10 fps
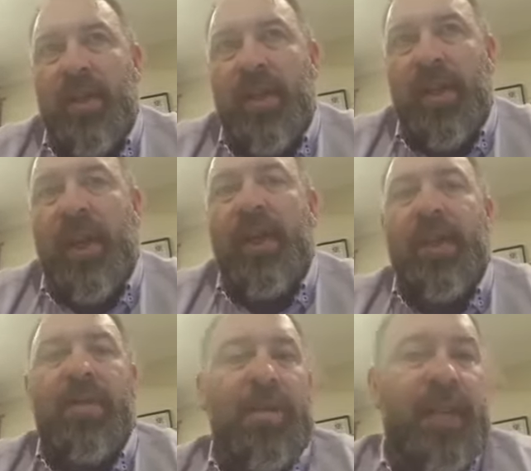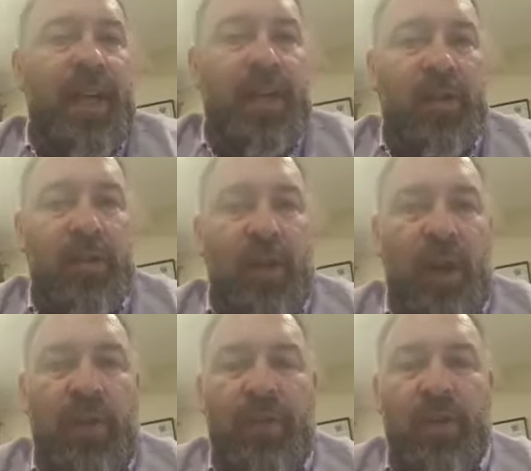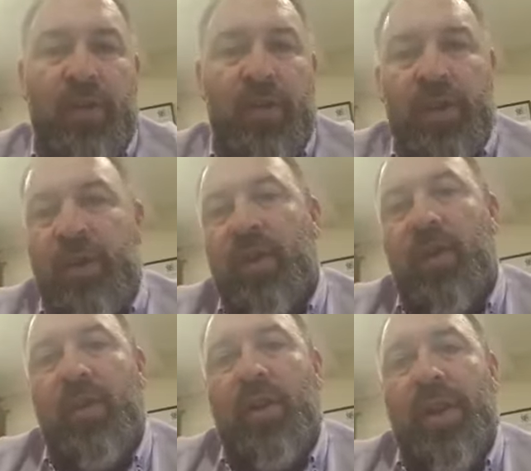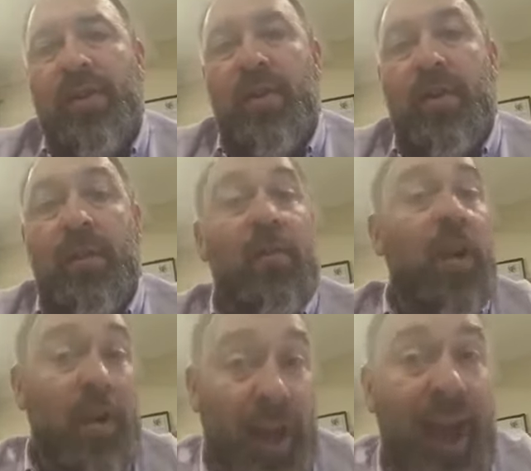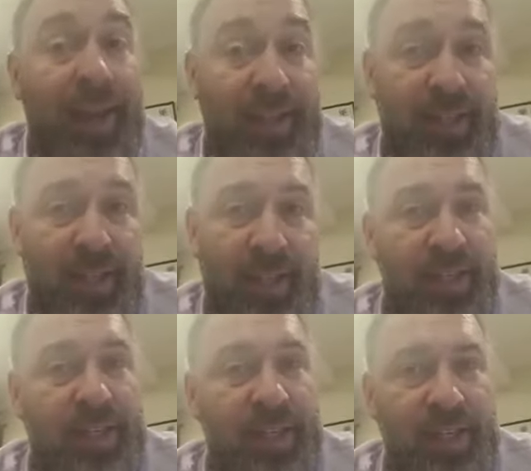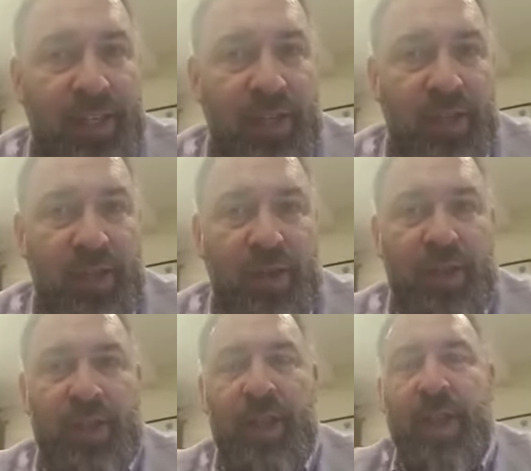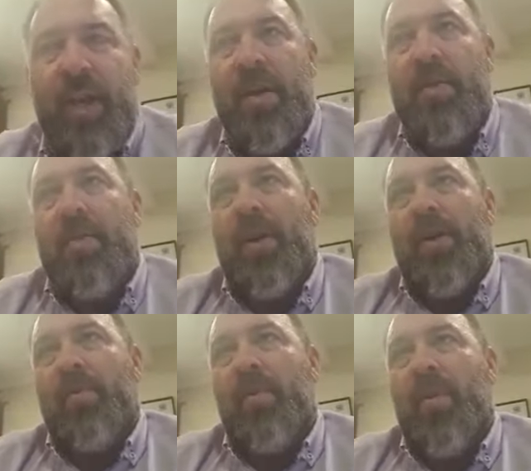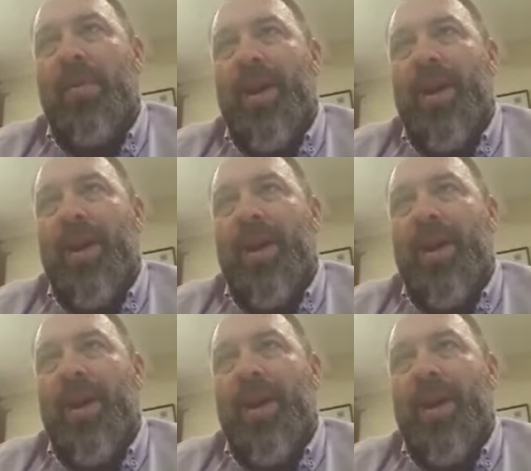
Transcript: income protection or life insurance, not that sort of thing. We've got accident and sickness insurance, but it's more about